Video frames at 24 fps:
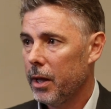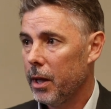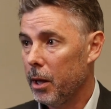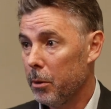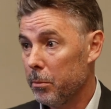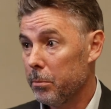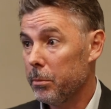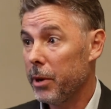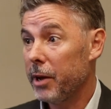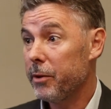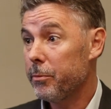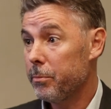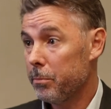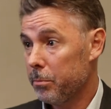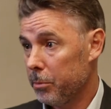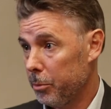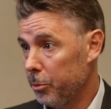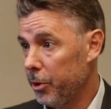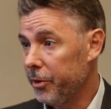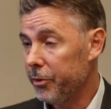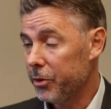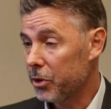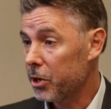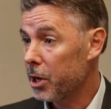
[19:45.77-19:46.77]
Uh, my
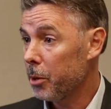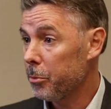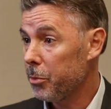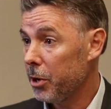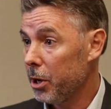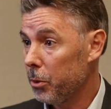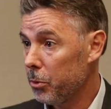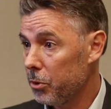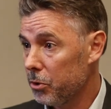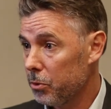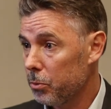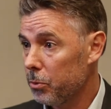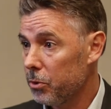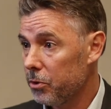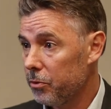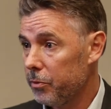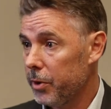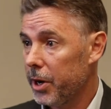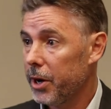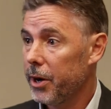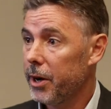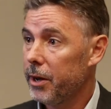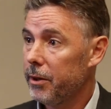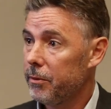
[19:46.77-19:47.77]
previous company was was
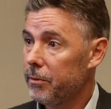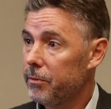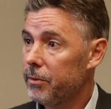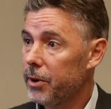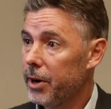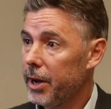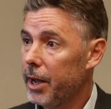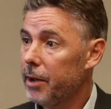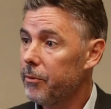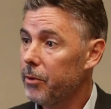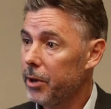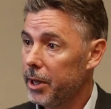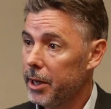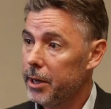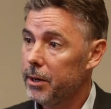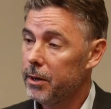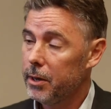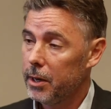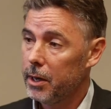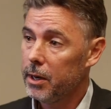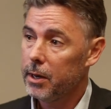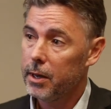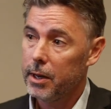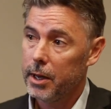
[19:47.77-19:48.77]
very very heavily
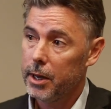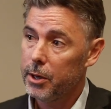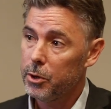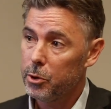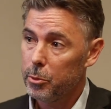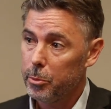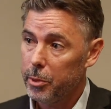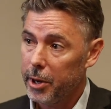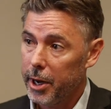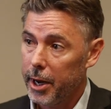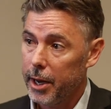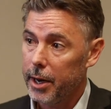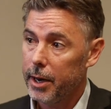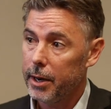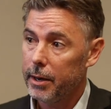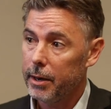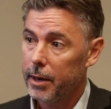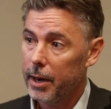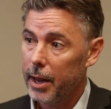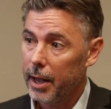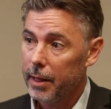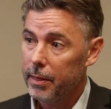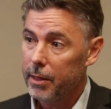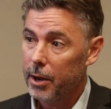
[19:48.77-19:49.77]
in, in, into pain,
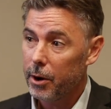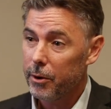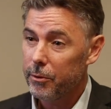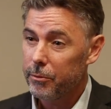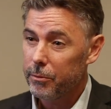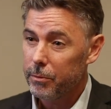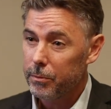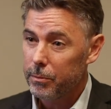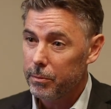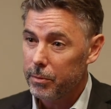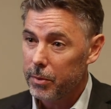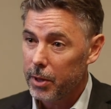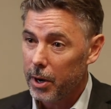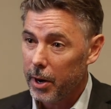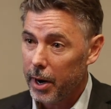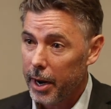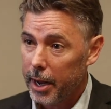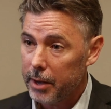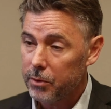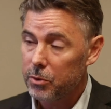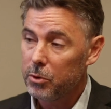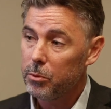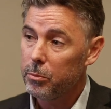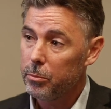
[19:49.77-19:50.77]
and, and there there
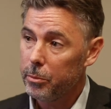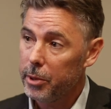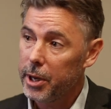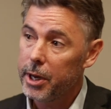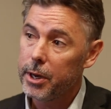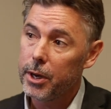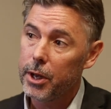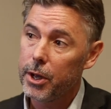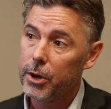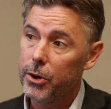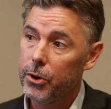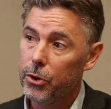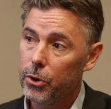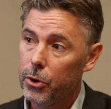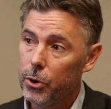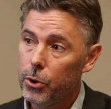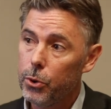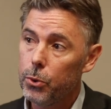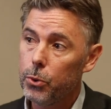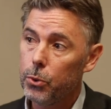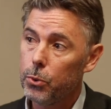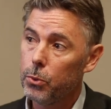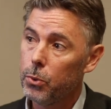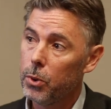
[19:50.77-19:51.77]
hasn't been a
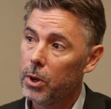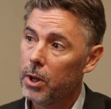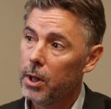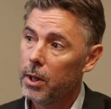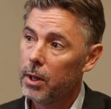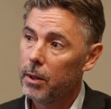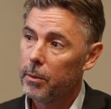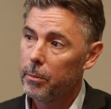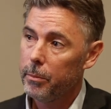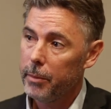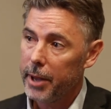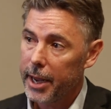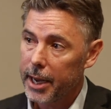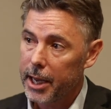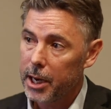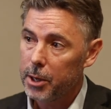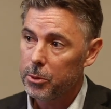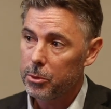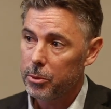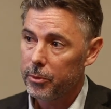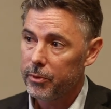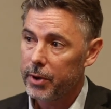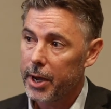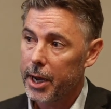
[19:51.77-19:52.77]
new
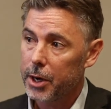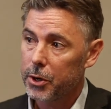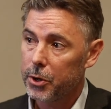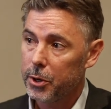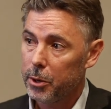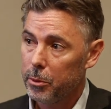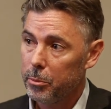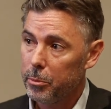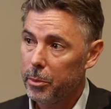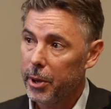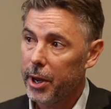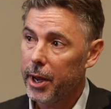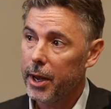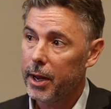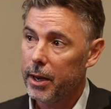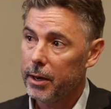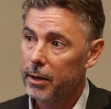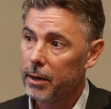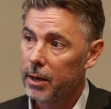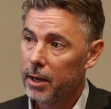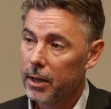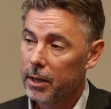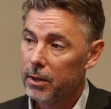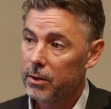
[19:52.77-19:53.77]
mechanism of action in
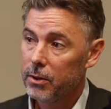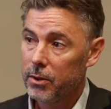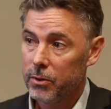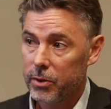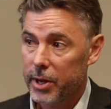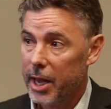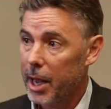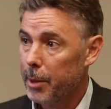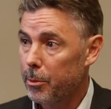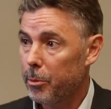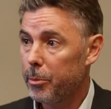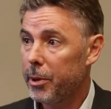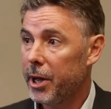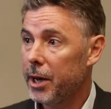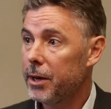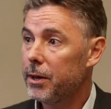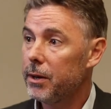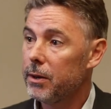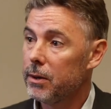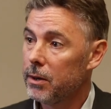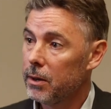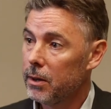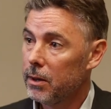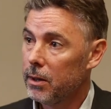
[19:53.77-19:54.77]
pain since
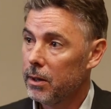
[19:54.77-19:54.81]
gabapentin.